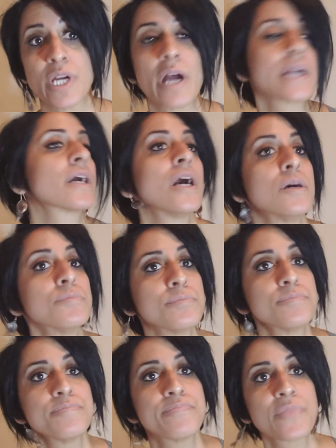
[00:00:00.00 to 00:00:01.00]
I
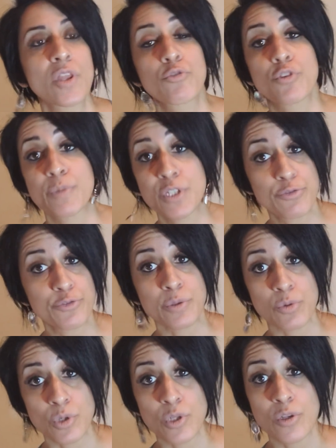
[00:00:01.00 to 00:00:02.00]
come from a
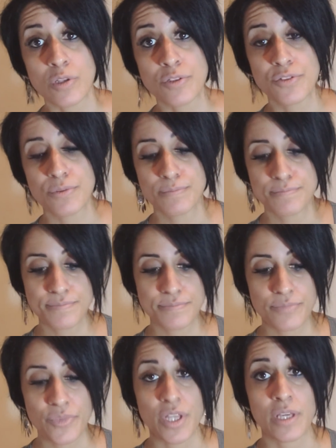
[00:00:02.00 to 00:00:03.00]
different world
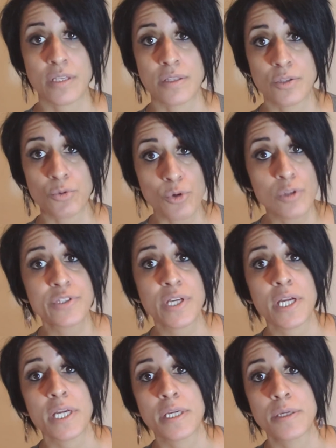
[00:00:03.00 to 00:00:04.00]
than the world that
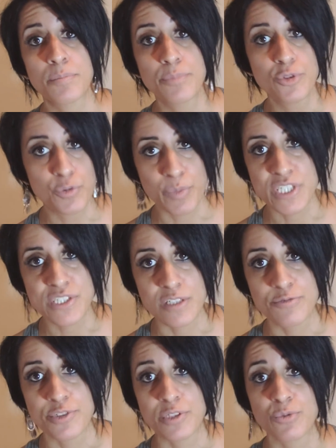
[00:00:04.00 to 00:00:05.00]
I put
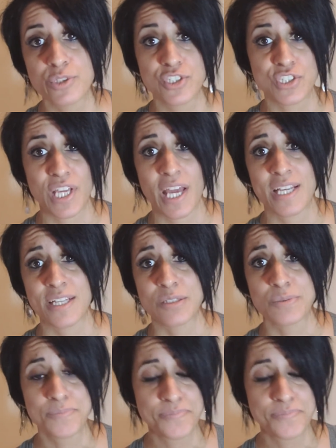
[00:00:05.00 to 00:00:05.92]
myself in, which is Canada.